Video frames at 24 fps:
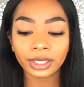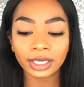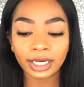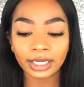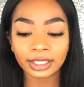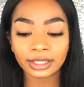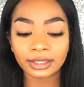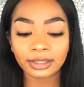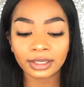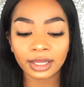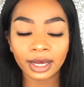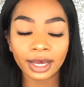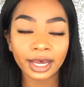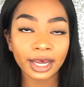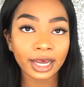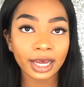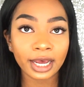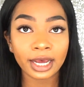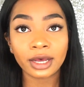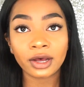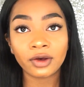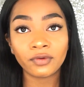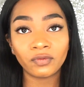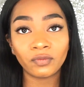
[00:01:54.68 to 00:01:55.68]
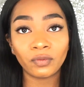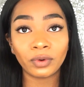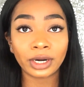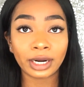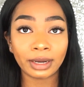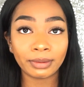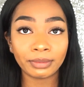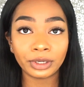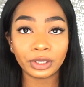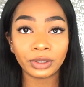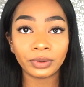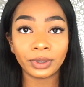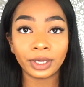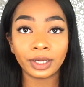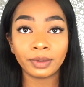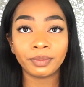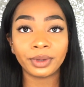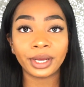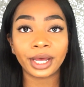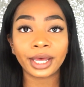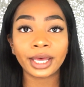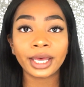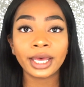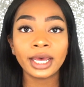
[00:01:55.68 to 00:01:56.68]
get a hang of what I'm doing.
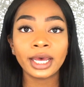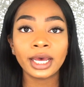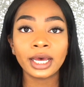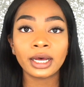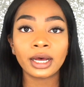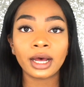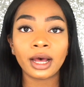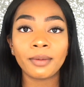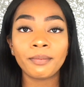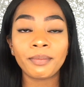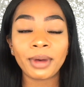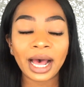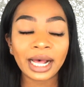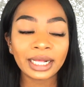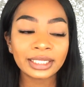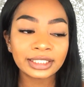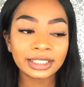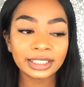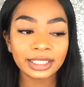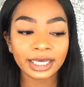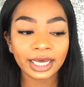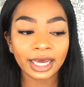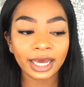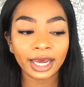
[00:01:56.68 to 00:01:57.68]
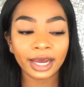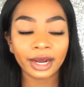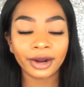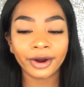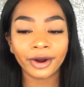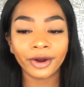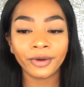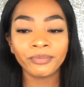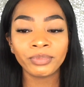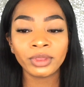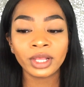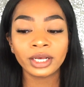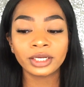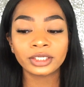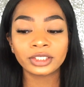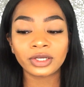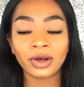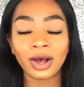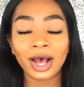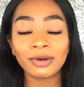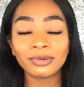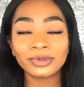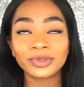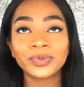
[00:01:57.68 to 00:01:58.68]
But back to the hair.
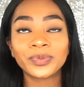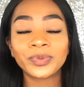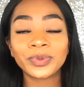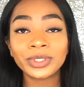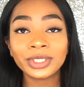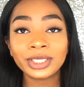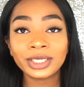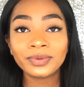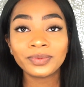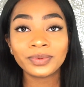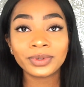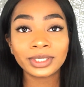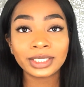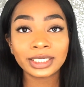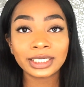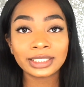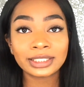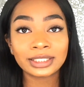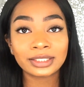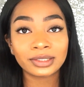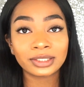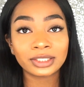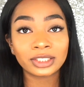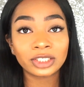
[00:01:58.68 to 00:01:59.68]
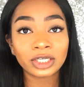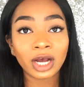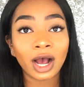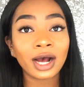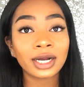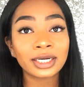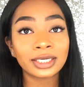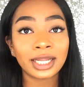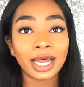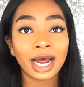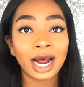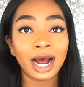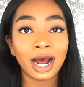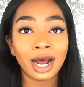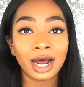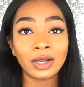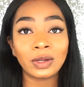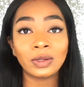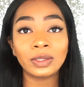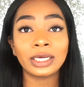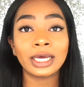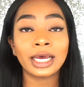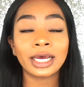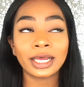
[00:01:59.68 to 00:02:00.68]
So I was really so shocked that I
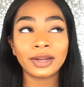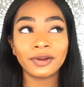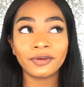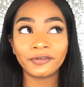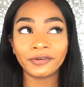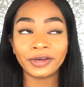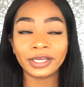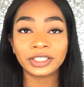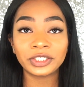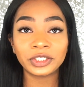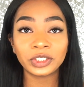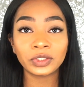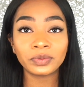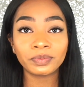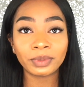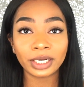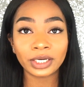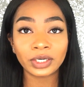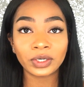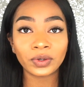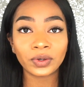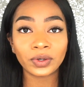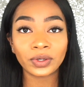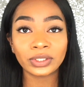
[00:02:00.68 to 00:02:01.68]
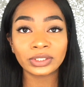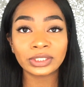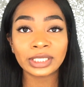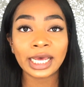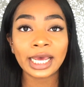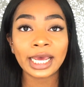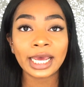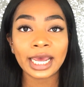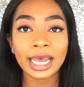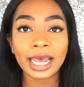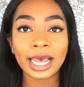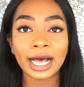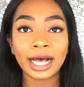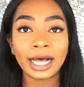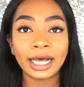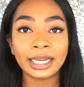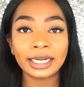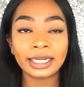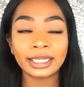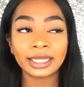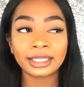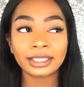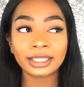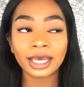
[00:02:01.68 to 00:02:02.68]
only can fit 2 bundles
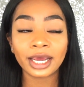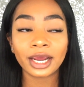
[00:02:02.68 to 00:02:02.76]
and that